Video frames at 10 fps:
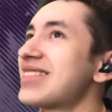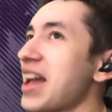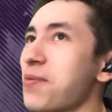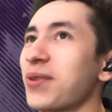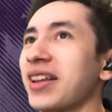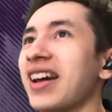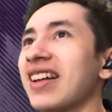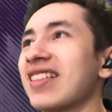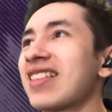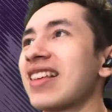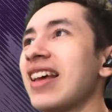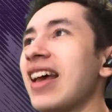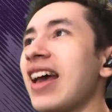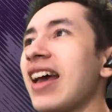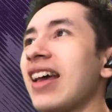That's pretty nuts.
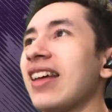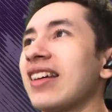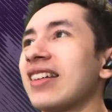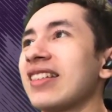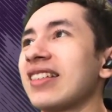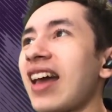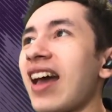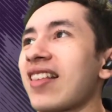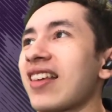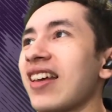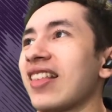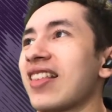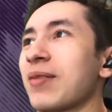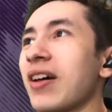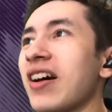
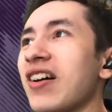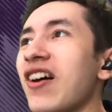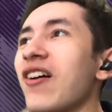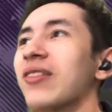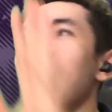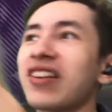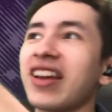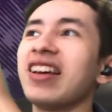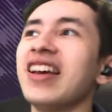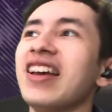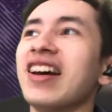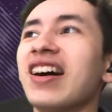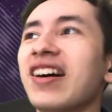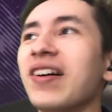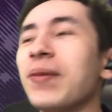Assets. Uh, oh, okay.
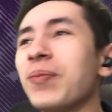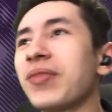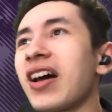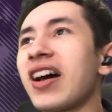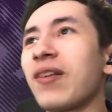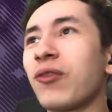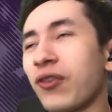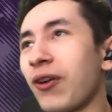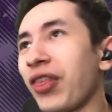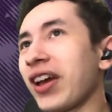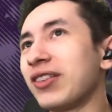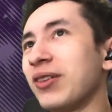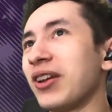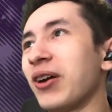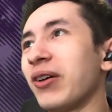Um, one thing I
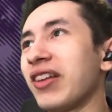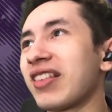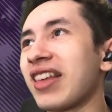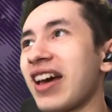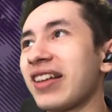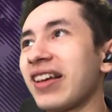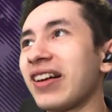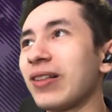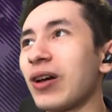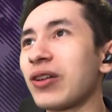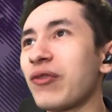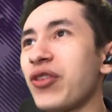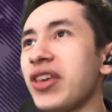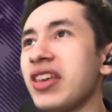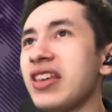do know is that a lot of
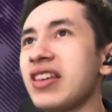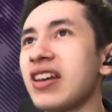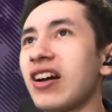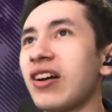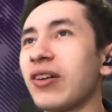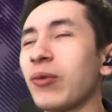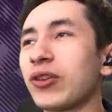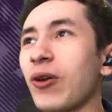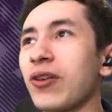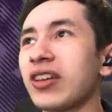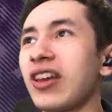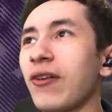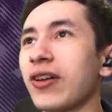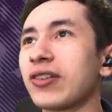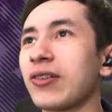the uh, returning
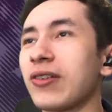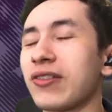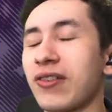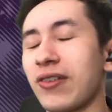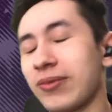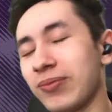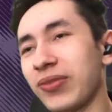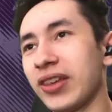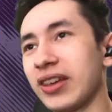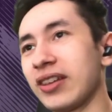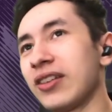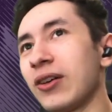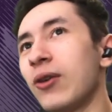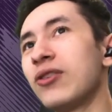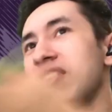characters, or the
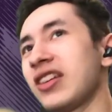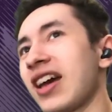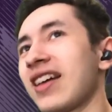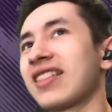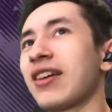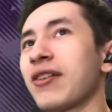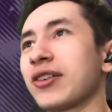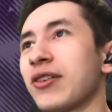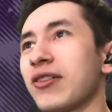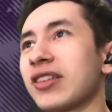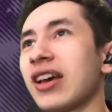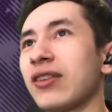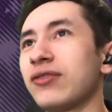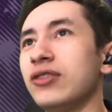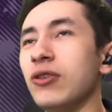OG cast characters,
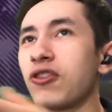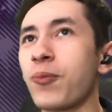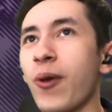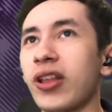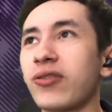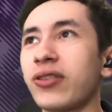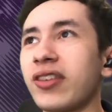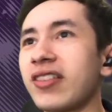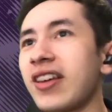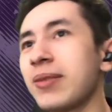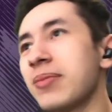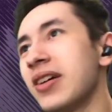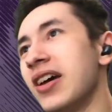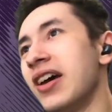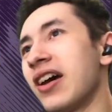have new sprites for this game.
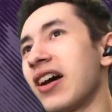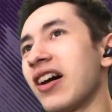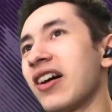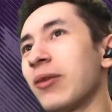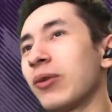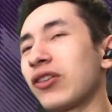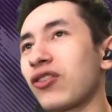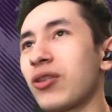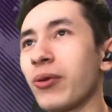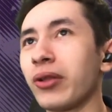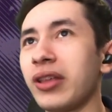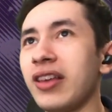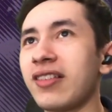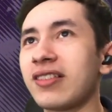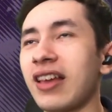Uh, which she
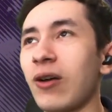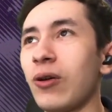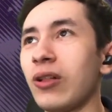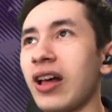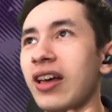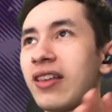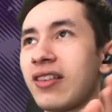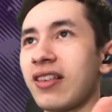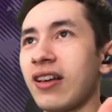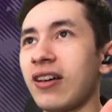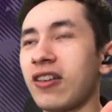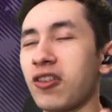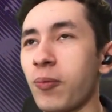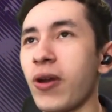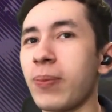released all as uh,
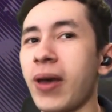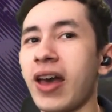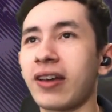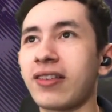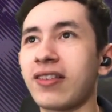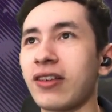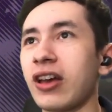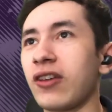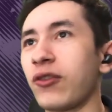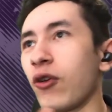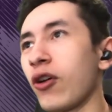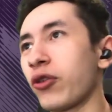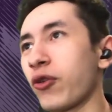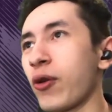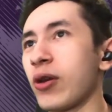sprite packs uh, for
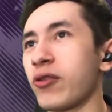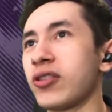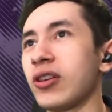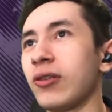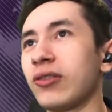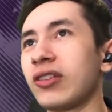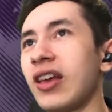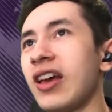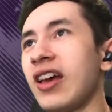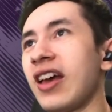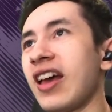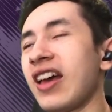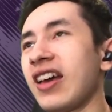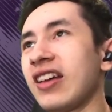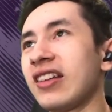other creators to use.
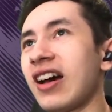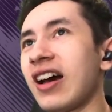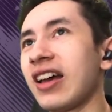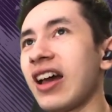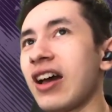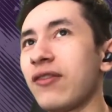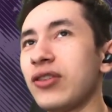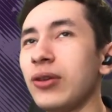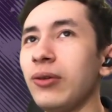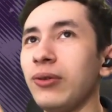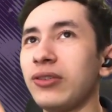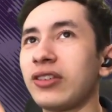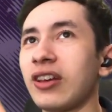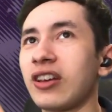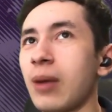And I have
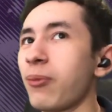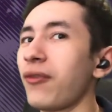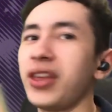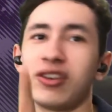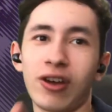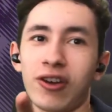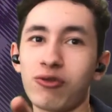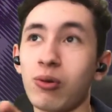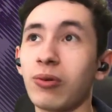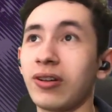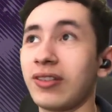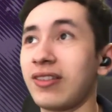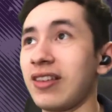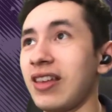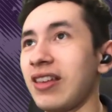used a couple of the Joshua
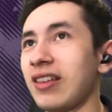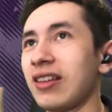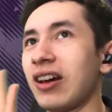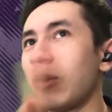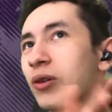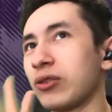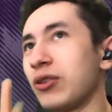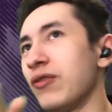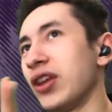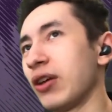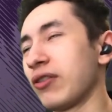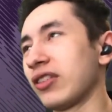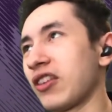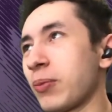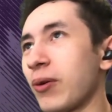ones in uh, one or two videos
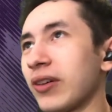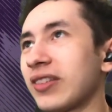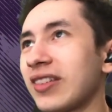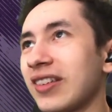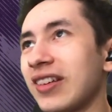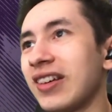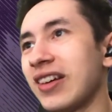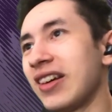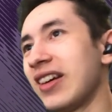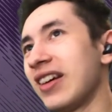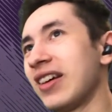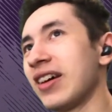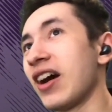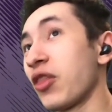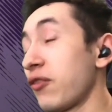at this point.
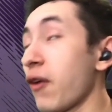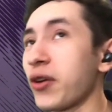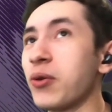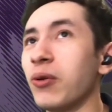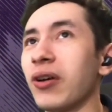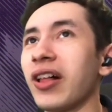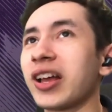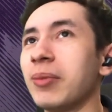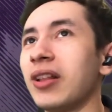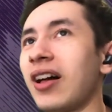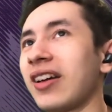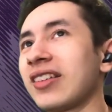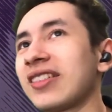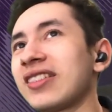Uh, they're very cool. I like them a lot.